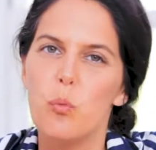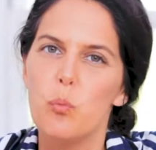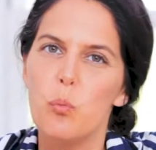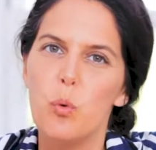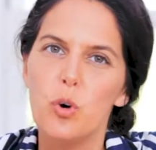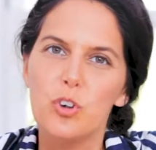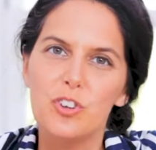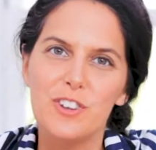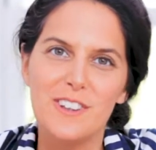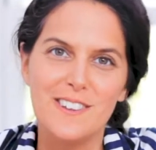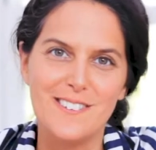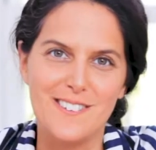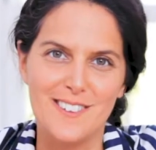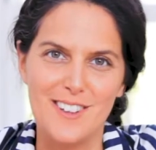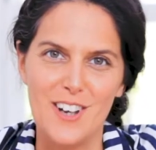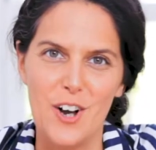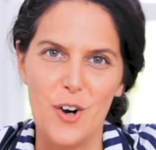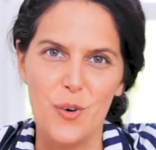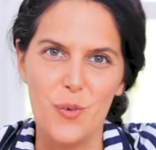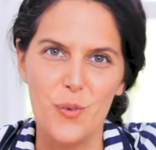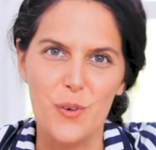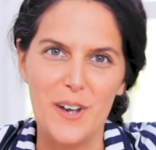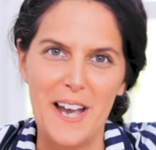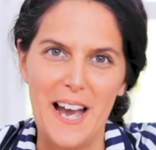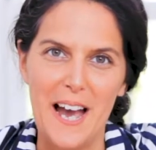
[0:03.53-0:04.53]
what is a
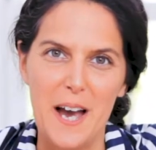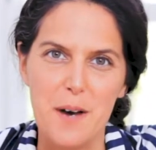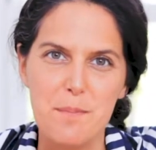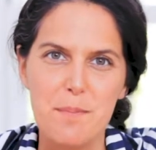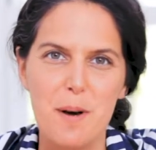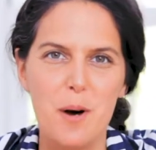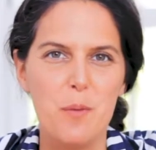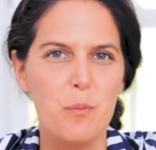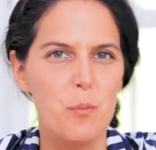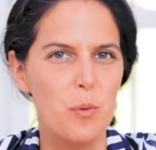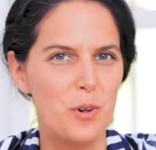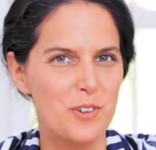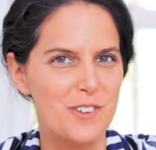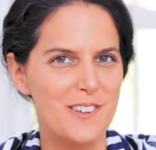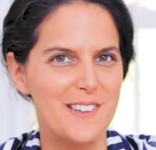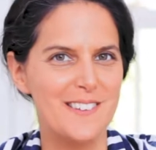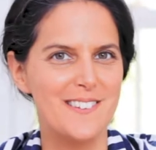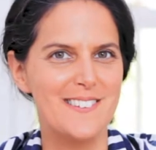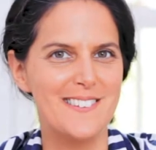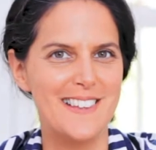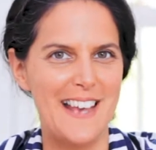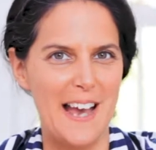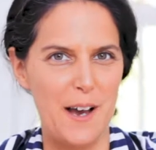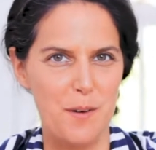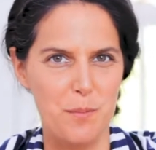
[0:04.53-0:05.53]
cold cap and what is
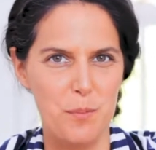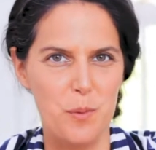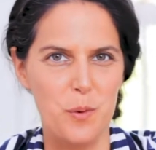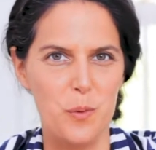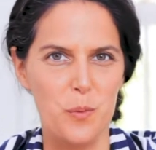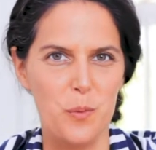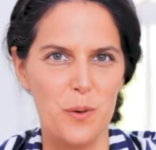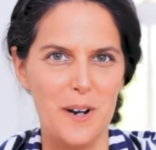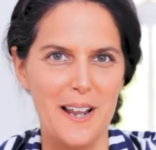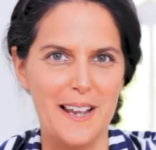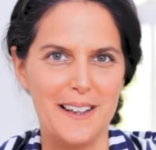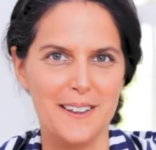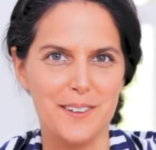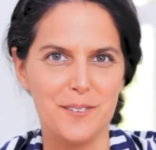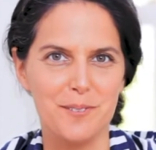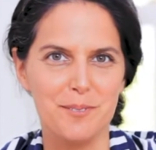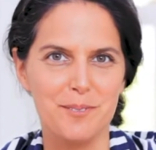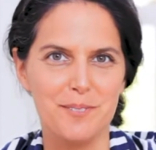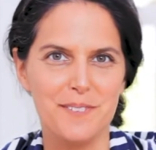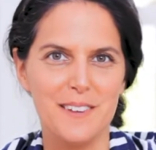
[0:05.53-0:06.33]
scalp cooling.